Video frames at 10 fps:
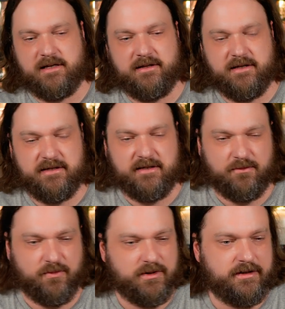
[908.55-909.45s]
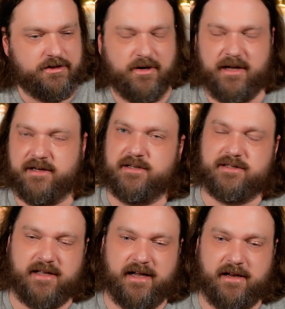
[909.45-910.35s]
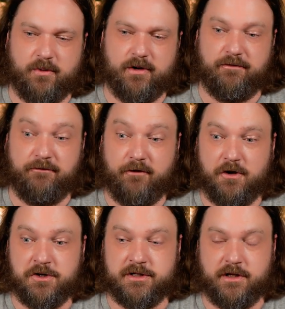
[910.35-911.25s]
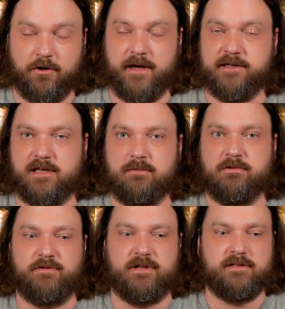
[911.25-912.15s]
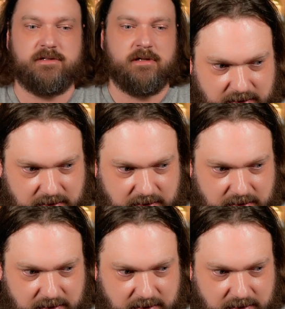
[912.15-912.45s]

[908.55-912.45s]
on this and really trying to decide where it falls in the grand scheme of things,